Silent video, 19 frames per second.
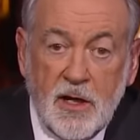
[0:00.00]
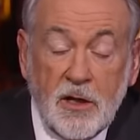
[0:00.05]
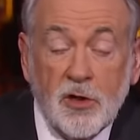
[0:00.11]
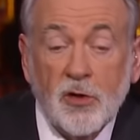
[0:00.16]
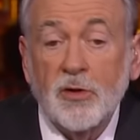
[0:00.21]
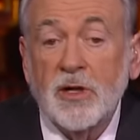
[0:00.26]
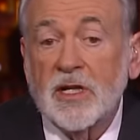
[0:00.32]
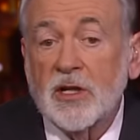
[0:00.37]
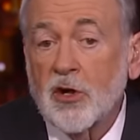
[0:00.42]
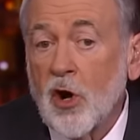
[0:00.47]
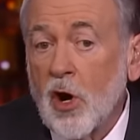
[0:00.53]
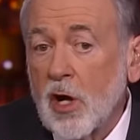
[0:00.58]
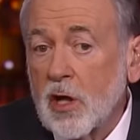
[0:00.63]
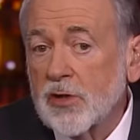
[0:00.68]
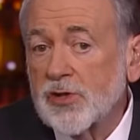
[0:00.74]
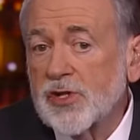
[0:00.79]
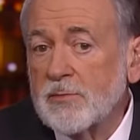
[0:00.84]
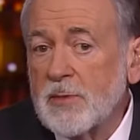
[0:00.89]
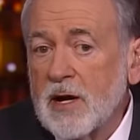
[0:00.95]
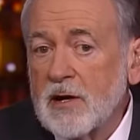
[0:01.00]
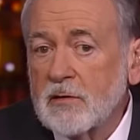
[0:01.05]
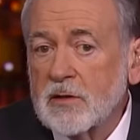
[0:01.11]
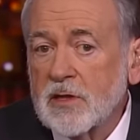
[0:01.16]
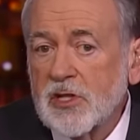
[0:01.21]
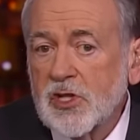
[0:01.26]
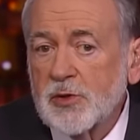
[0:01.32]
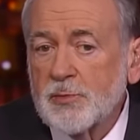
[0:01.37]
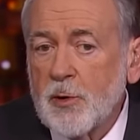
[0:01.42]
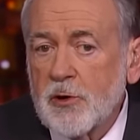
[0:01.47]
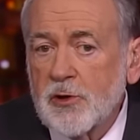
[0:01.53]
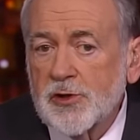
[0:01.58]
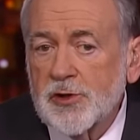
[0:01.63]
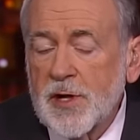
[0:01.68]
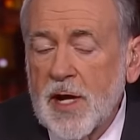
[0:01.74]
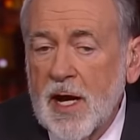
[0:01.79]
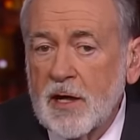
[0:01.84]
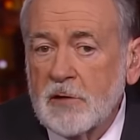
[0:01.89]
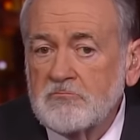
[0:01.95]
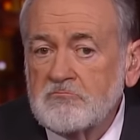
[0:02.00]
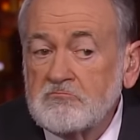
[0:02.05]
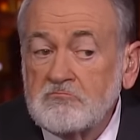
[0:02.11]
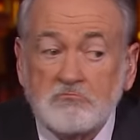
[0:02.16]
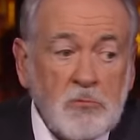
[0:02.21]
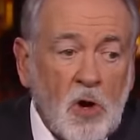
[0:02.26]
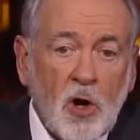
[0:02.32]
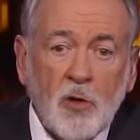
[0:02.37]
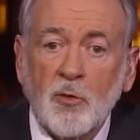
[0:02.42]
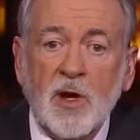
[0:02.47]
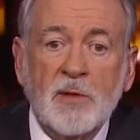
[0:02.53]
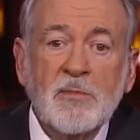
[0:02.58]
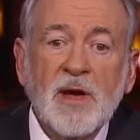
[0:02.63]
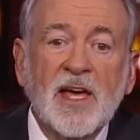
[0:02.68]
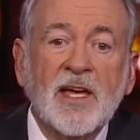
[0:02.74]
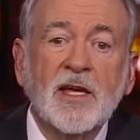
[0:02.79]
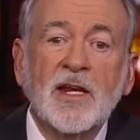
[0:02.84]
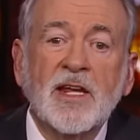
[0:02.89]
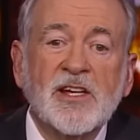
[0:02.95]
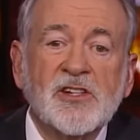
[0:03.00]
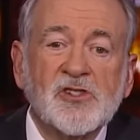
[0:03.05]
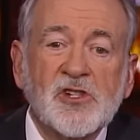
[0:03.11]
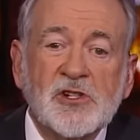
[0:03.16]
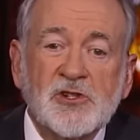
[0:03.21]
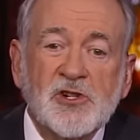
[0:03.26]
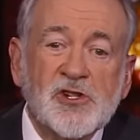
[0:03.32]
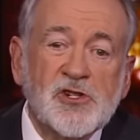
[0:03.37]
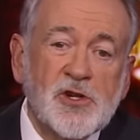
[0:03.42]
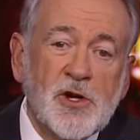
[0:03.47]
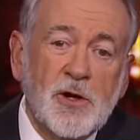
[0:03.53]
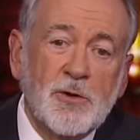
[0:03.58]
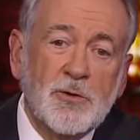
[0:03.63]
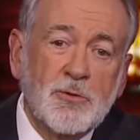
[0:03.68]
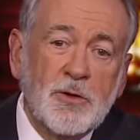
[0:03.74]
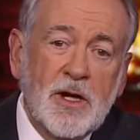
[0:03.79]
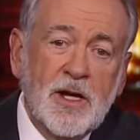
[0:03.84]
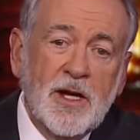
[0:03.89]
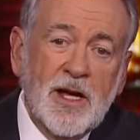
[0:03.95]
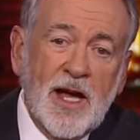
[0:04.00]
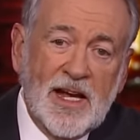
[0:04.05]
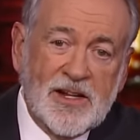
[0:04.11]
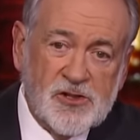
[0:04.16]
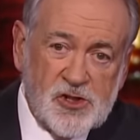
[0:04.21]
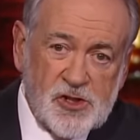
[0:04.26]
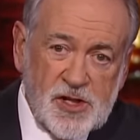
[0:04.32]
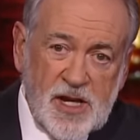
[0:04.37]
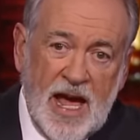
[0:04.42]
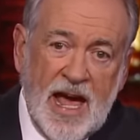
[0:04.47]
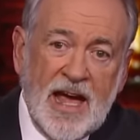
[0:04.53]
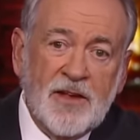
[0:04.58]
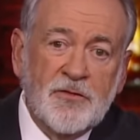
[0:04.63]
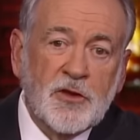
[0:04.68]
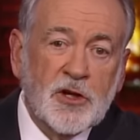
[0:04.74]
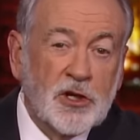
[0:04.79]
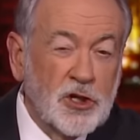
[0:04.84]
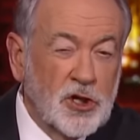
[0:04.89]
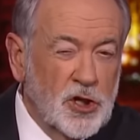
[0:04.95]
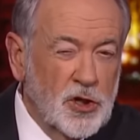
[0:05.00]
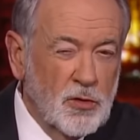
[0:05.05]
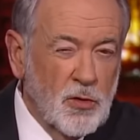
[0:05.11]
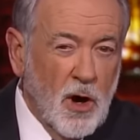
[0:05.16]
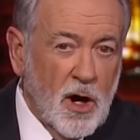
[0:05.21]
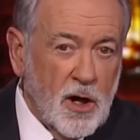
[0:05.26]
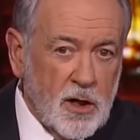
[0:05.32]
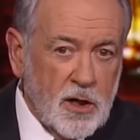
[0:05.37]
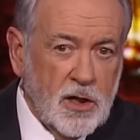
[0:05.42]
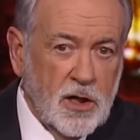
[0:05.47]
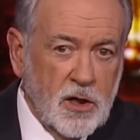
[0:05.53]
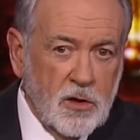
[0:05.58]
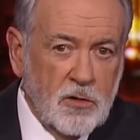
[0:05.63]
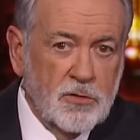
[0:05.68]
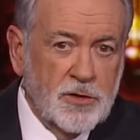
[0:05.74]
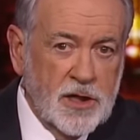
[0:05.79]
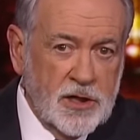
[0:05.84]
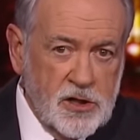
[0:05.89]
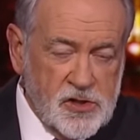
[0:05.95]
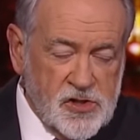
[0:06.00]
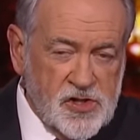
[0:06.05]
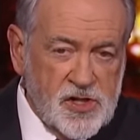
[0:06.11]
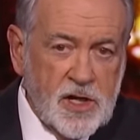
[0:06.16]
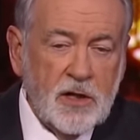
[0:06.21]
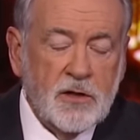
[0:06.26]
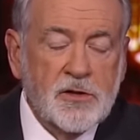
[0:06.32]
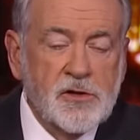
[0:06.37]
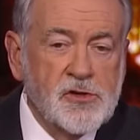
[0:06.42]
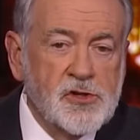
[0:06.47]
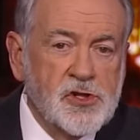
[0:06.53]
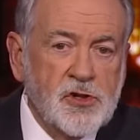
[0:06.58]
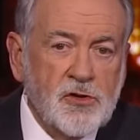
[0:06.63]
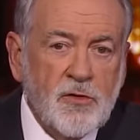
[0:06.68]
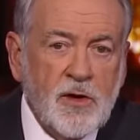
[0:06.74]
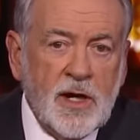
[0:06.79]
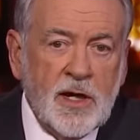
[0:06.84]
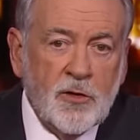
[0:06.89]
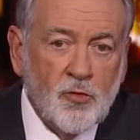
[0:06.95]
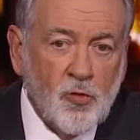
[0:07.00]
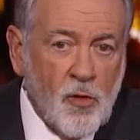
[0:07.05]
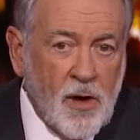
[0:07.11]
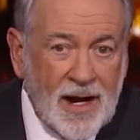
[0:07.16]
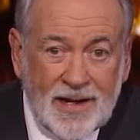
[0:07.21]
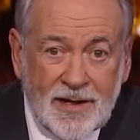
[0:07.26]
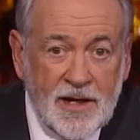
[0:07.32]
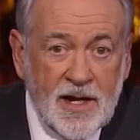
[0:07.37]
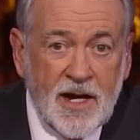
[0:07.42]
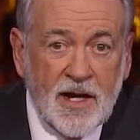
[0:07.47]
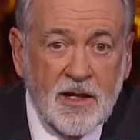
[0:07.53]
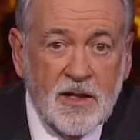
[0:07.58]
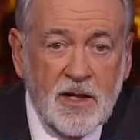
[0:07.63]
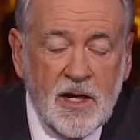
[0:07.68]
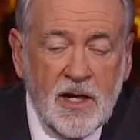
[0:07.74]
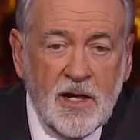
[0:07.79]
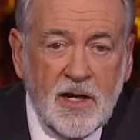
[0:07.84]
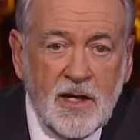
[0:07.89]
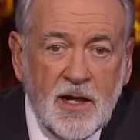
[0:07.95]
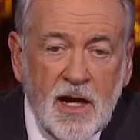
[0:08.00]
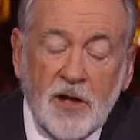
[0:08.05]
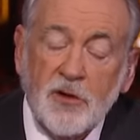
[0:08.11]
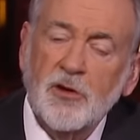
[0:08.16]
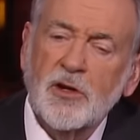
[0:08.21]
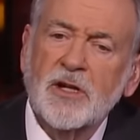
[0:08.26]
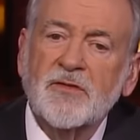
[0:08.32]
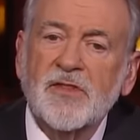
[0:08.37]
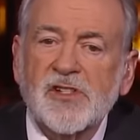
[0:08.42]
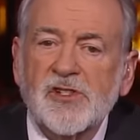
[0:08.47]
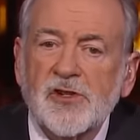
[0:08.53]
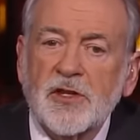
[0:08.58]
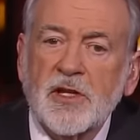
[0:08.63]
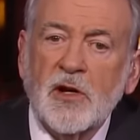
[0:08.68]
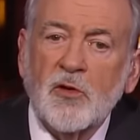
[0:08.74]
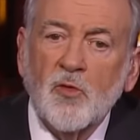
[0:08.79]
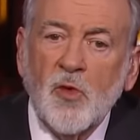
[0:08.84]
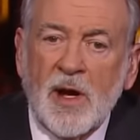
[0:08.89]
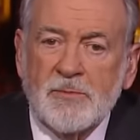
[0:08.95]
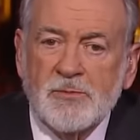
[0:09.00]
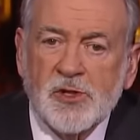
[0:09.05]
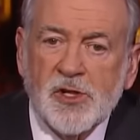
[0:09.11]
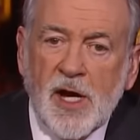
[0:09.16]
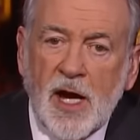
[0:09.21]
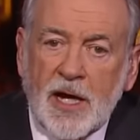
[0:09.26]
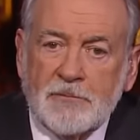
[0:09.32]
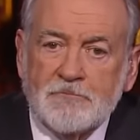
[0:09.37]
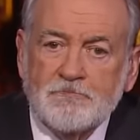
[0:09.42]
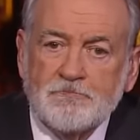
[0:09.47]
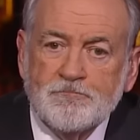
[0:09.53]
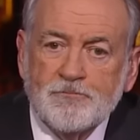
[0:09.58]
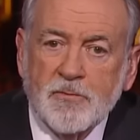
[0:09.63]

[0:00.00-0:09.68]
You can call Samaritan's Purse now, or we make it easy. Just go and scan the QR code that you see on your screen right now, and you can visit their website.